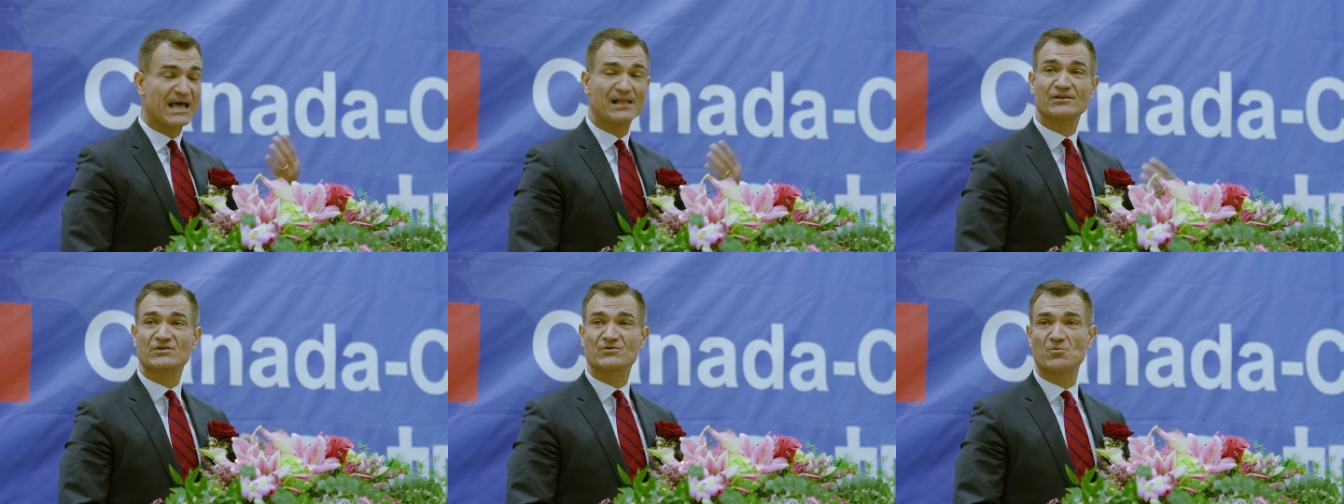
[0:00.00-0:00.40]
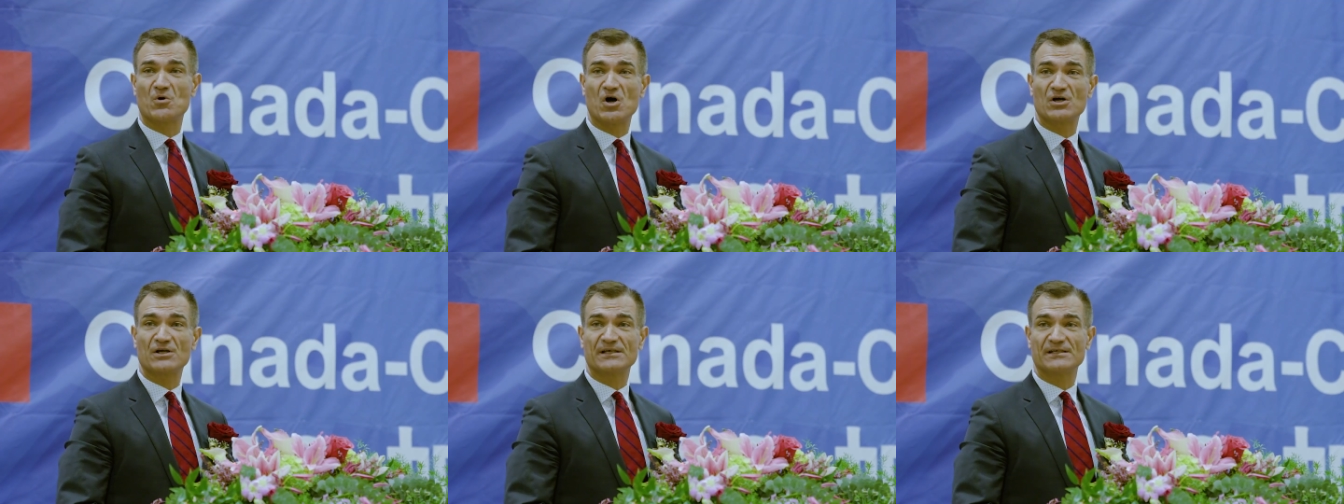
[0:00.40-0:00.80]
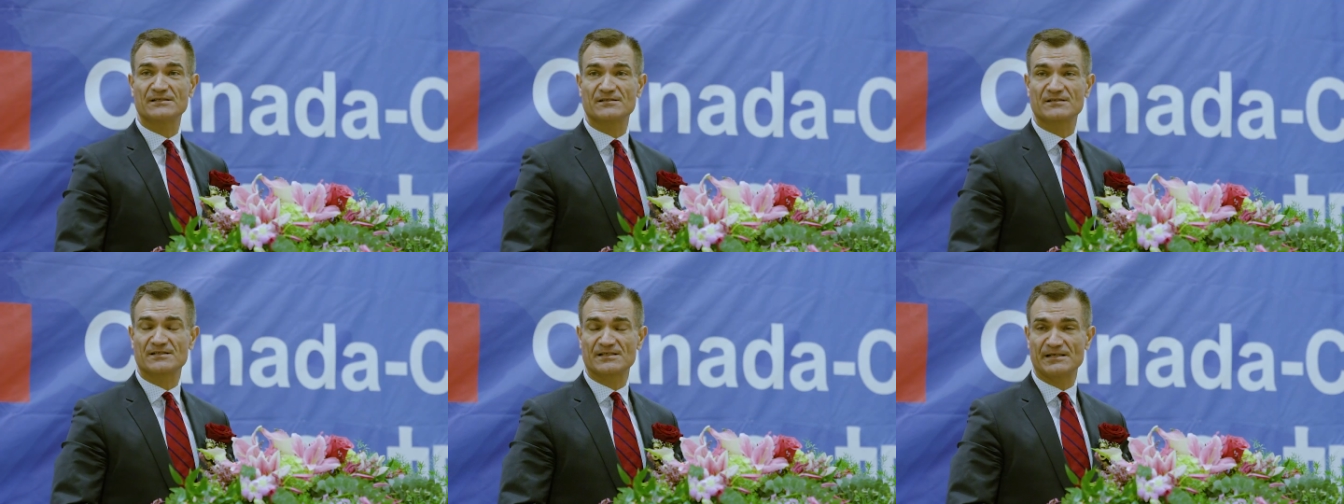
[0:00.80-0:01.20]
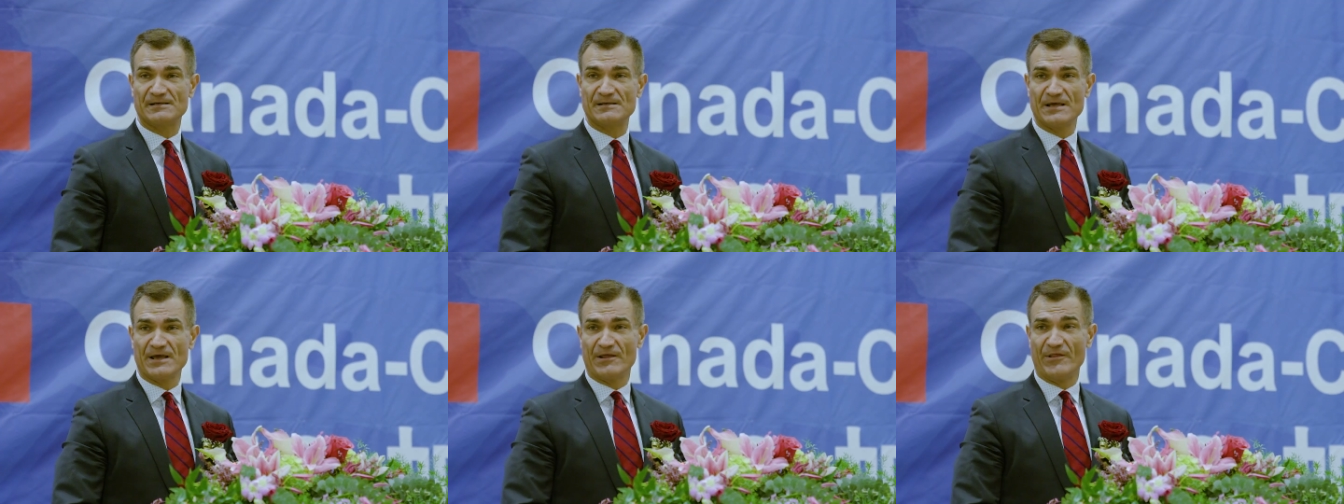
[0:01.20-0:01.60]
Alice Wong is
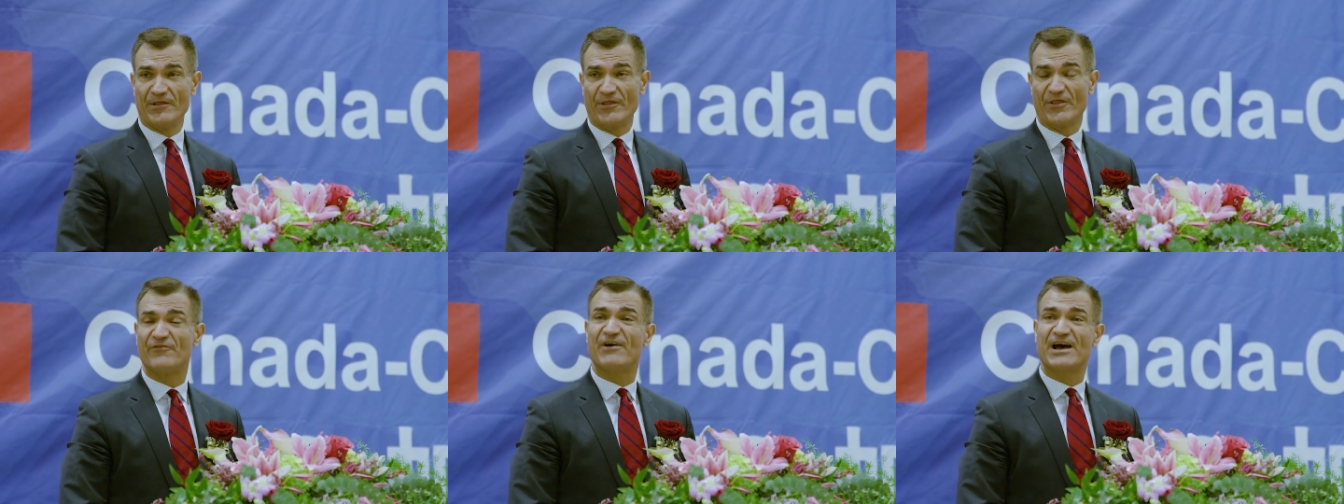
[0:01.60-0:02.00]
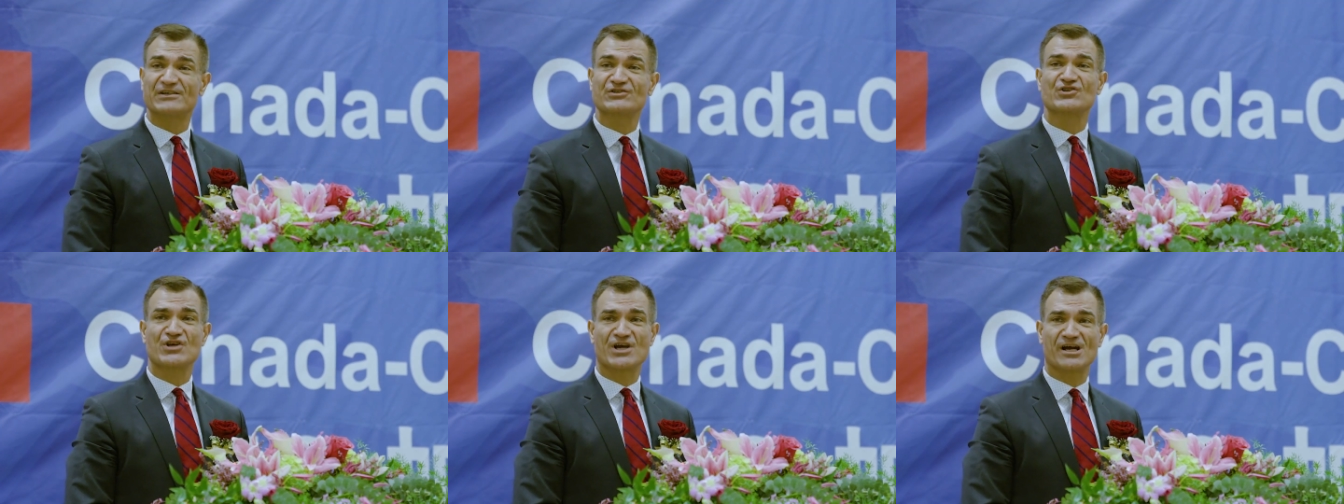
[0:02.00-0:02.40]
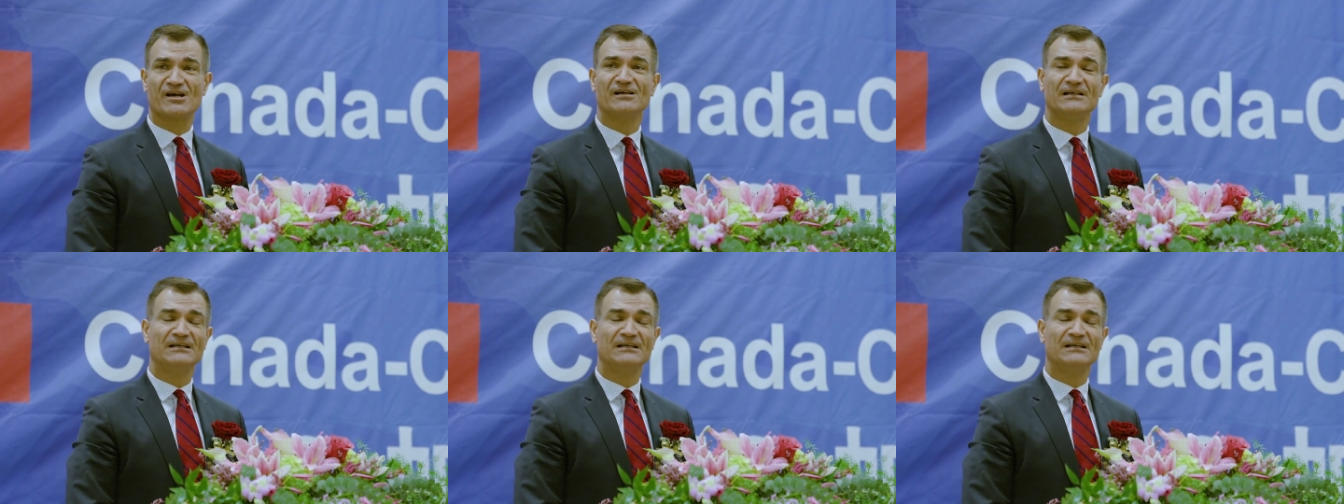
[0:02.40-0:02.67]
the vice chair.